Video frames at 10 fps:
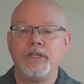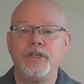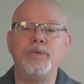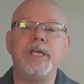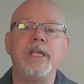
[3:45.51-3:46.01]

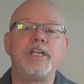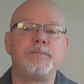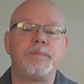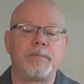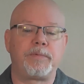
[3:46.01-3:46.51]
you needed to
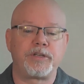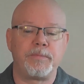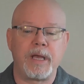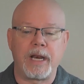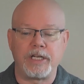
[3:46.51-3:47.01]
be able to
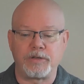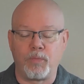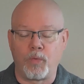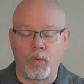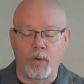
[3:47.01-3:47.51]
manage
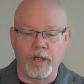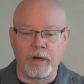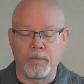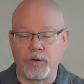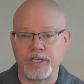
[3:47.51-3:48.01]
more in
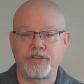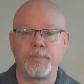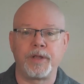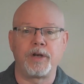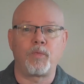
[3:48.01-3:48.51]
a more
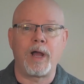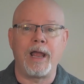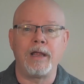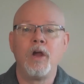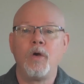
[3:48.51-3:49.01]
distributed
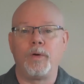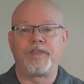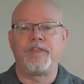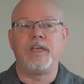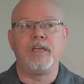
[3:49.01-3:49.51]
way.
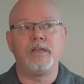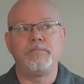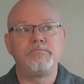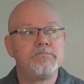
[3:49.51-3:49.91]
With the